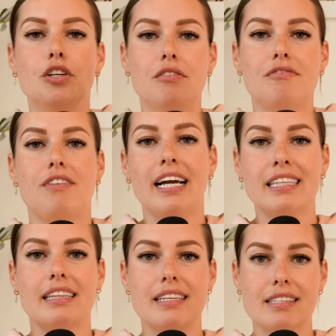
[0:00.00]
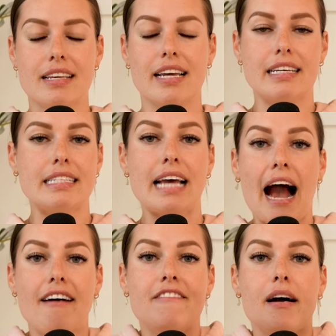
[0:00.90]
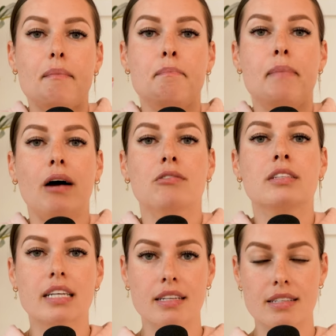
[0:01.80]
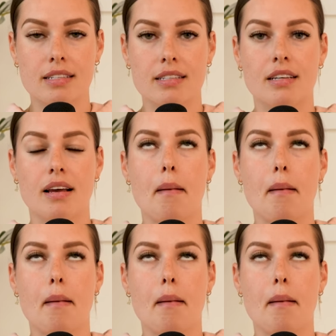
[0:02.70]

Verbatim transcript: you'll find that these kids have boundless,